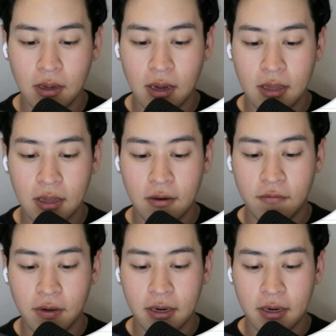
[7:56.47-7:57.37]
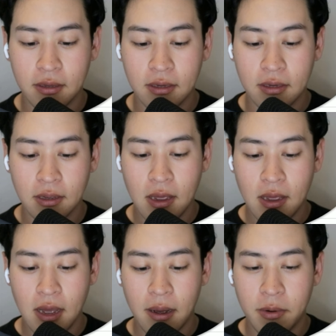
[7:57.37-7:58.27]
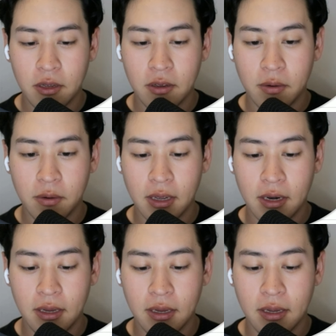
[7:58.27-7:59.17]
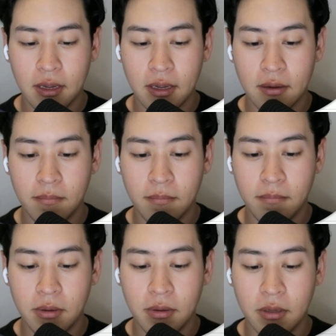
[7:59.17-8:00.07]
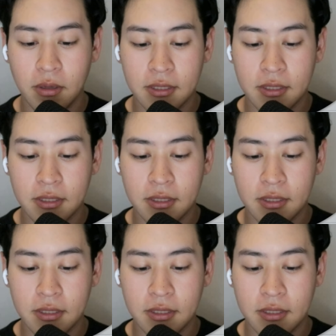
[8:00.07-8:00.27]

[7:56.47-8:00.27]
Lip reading: and then finally, I'm going to go ahead and build out